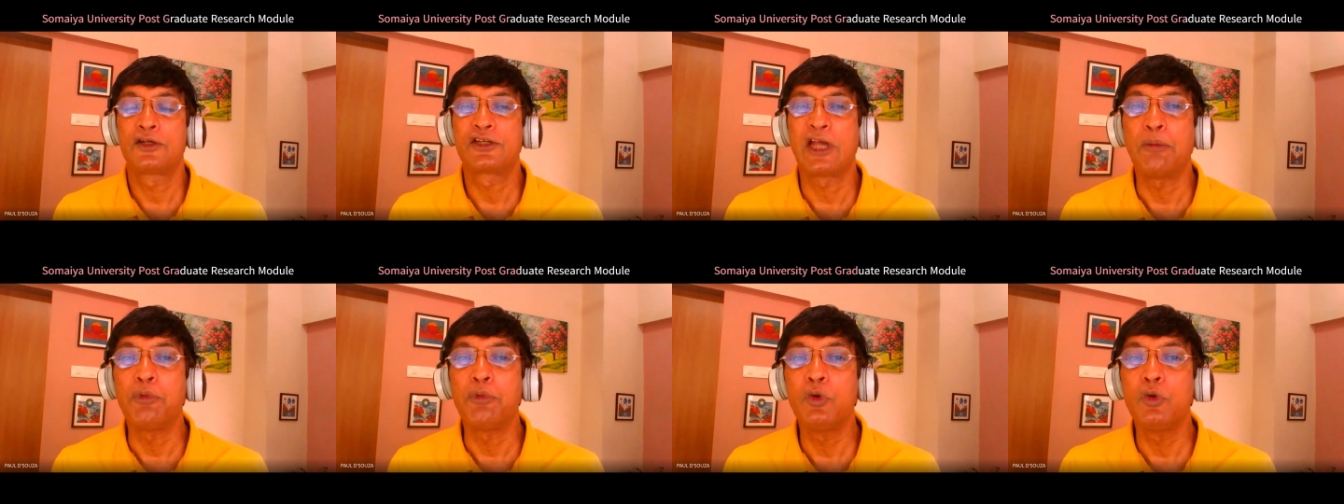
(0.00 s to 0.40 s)

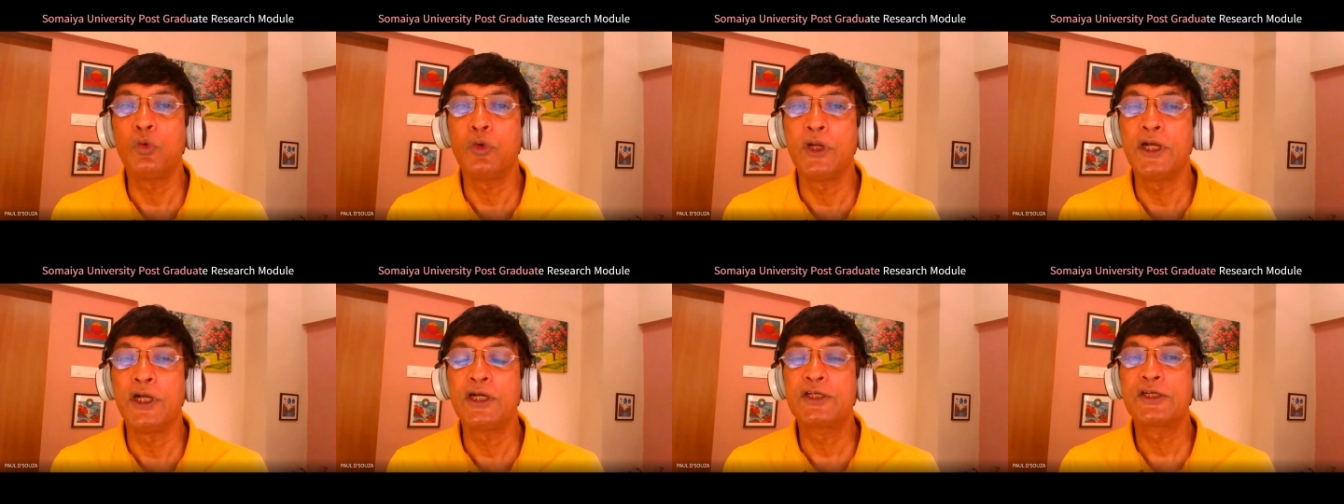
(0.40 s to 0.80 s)

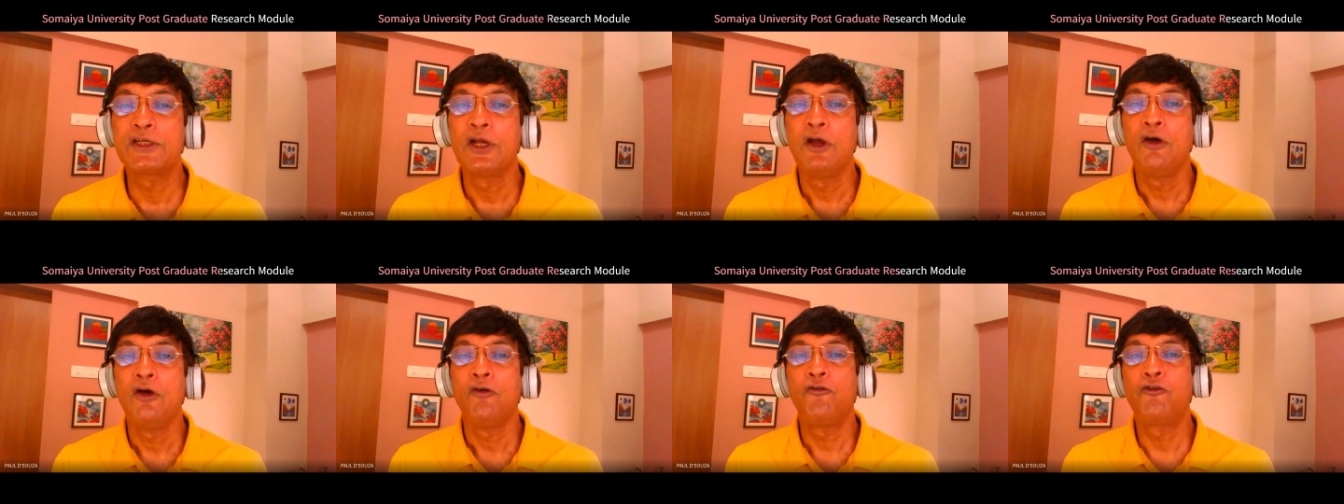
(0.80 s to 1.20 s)

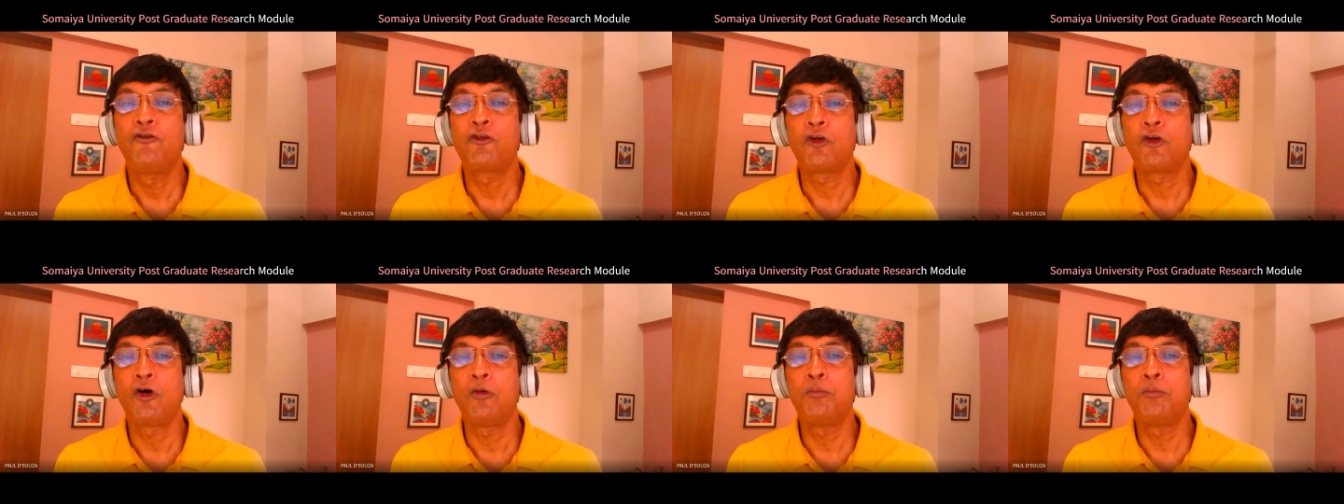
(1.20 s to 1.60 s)
subunits
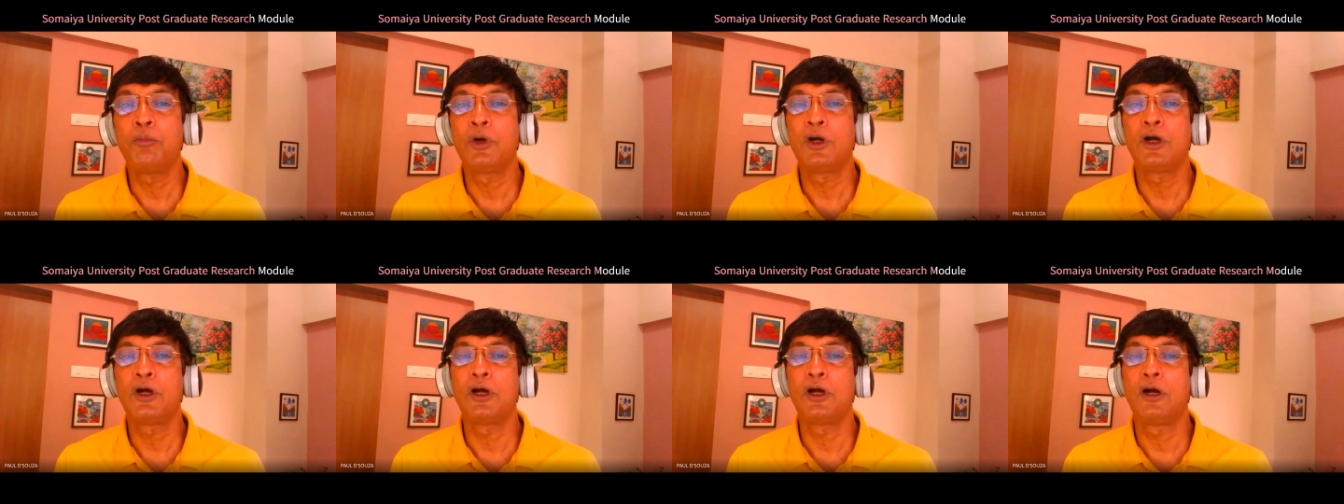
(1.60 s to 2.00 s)
from
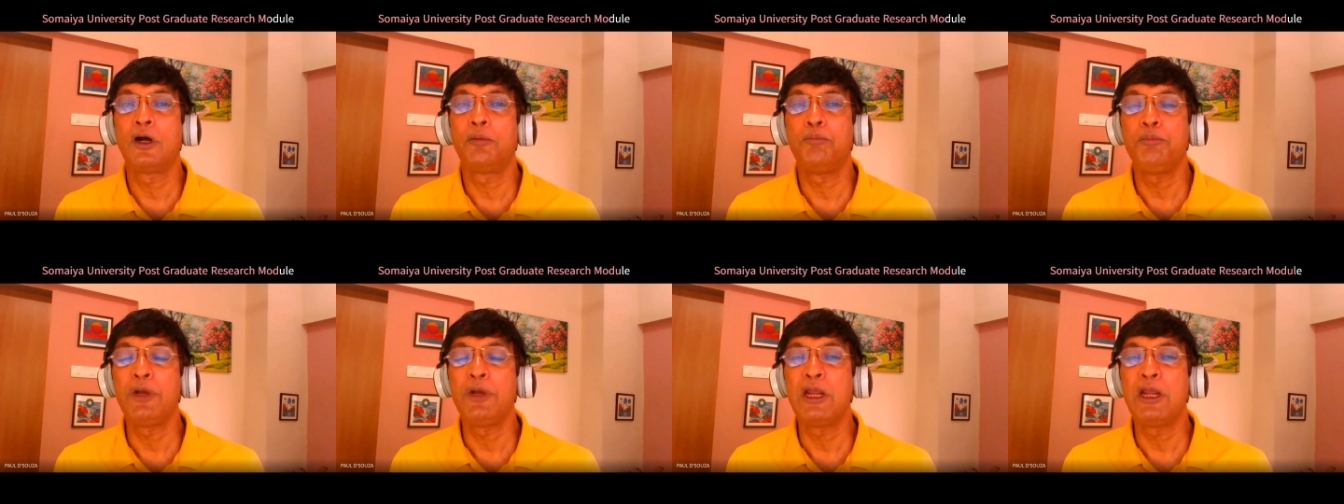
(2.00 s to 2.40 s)

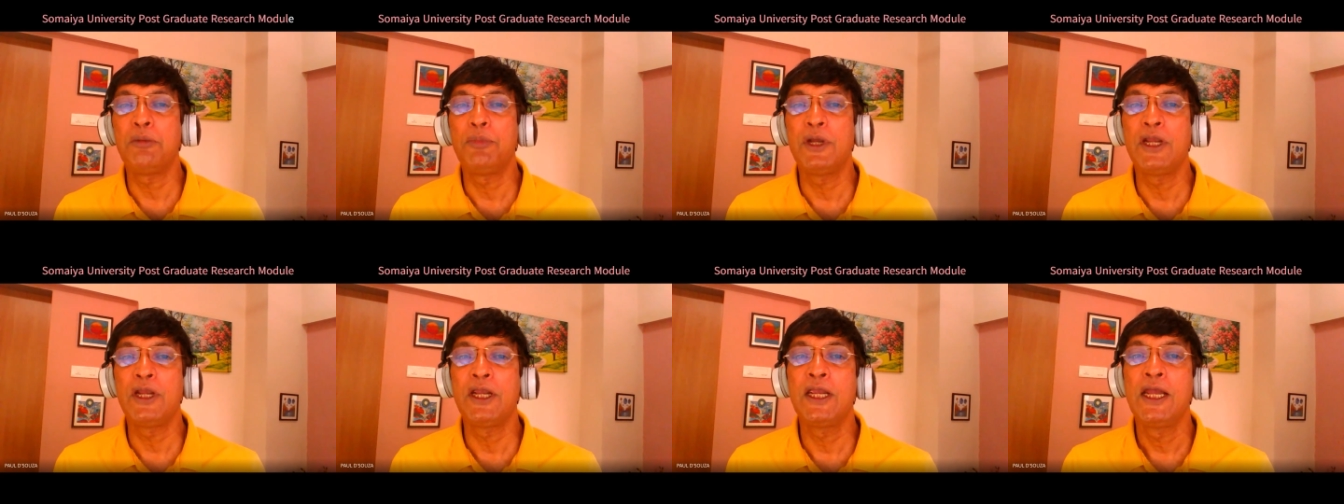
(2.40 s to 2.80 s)

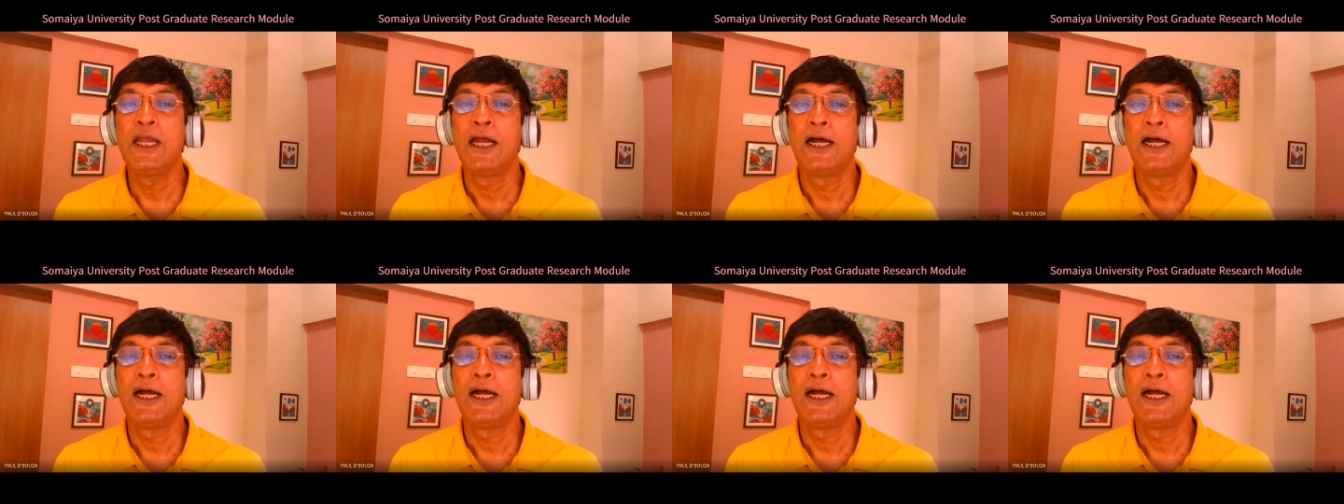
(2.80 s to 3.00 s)
maybe